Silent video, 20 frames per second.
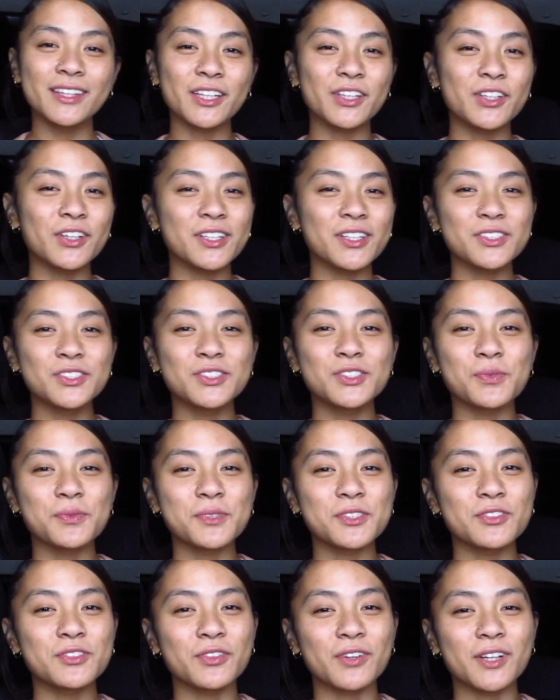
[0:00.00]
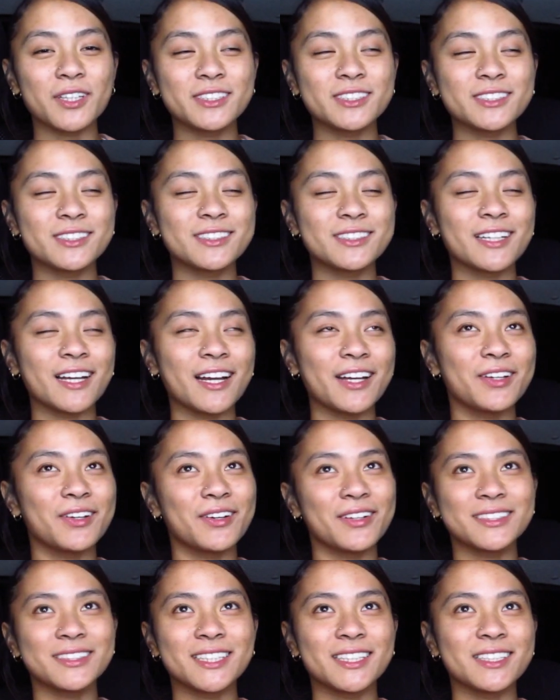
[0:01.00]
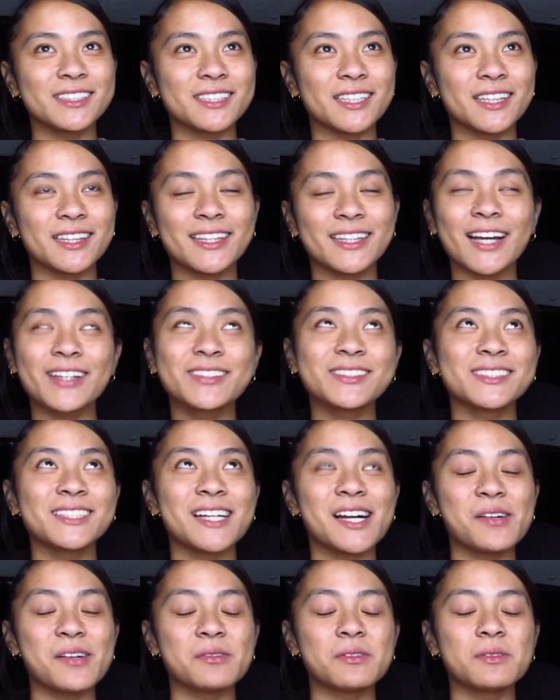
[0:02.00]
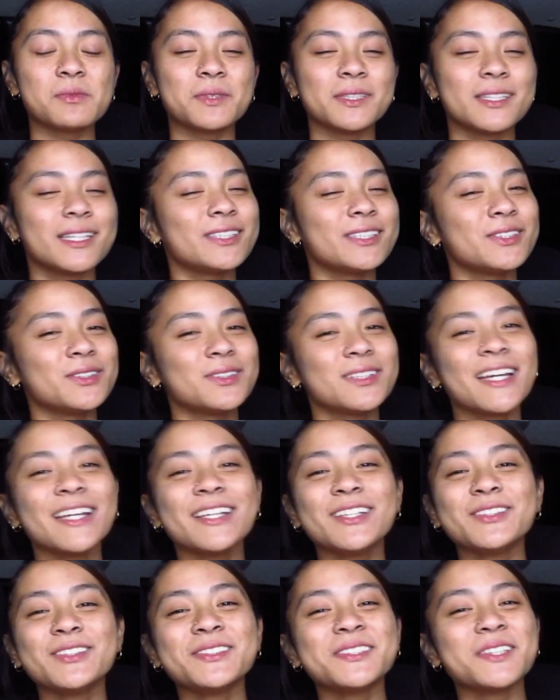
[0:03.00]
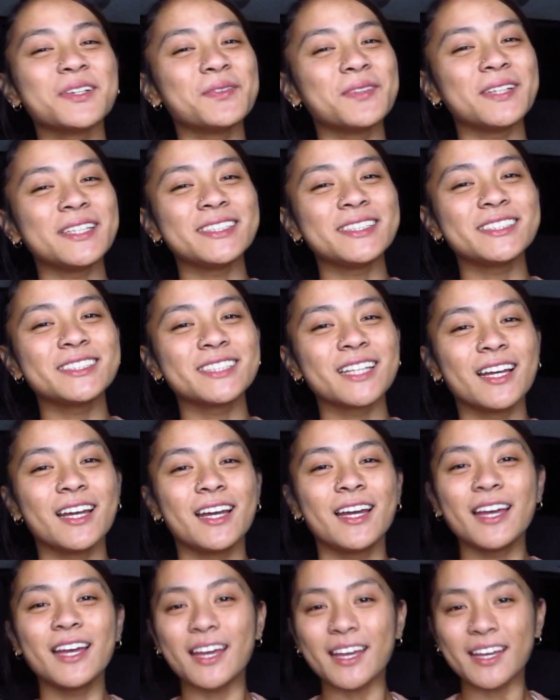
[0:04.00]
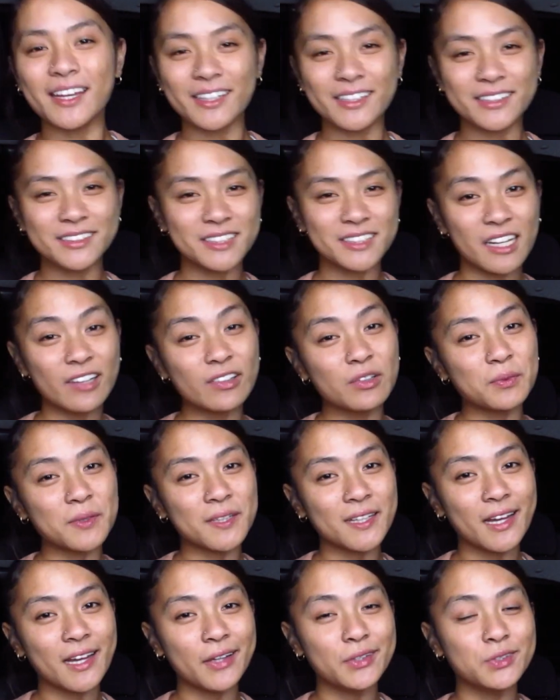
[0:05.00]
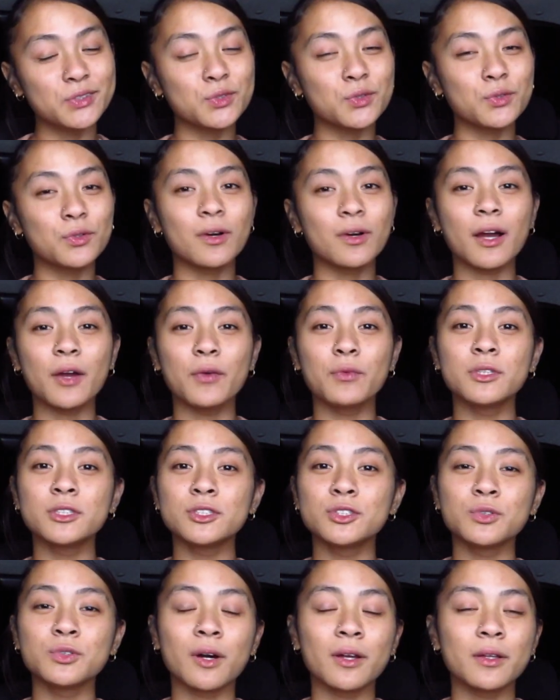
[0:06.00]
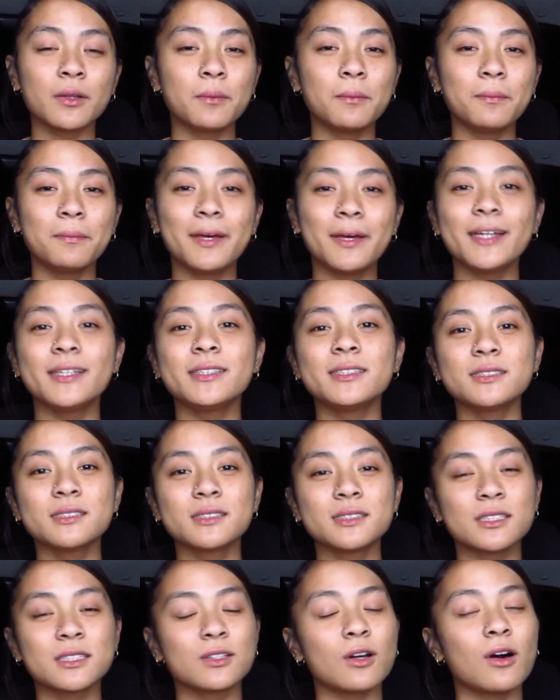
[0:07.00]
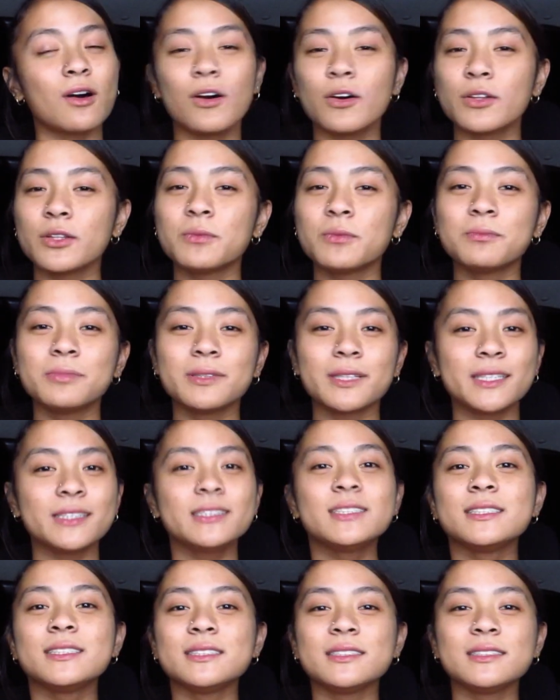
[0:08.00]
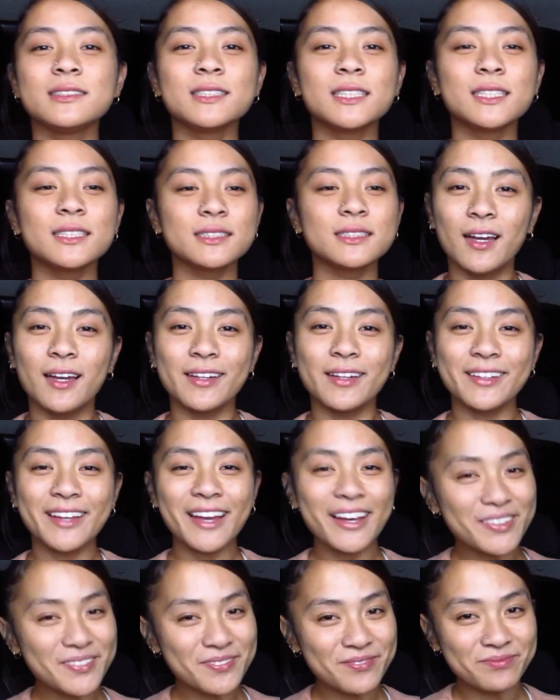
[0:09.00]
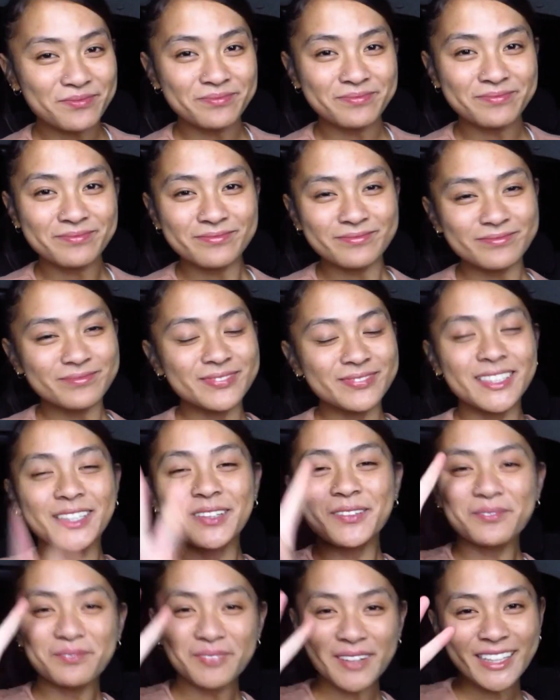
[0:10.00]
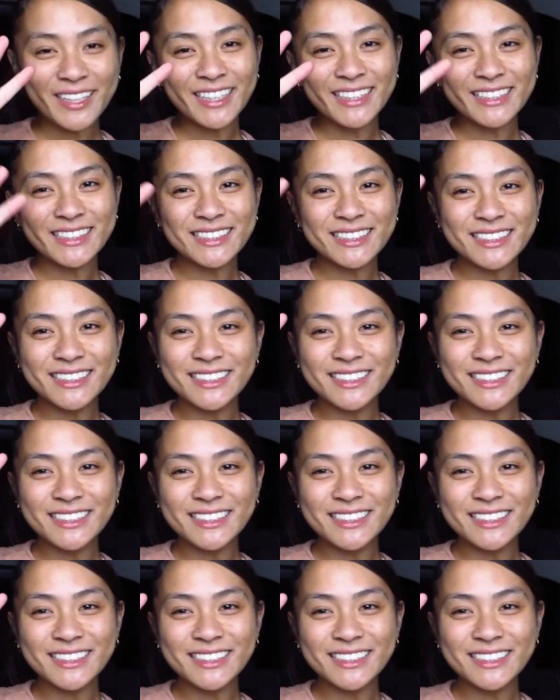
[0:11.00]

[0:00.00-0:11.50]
Thank you guys so much for watching. I know I said this 1,000 times, but thank you. Thank you so much. And to everybody in high school, I wish you all the best and all the blessings. And yeah, bye guys.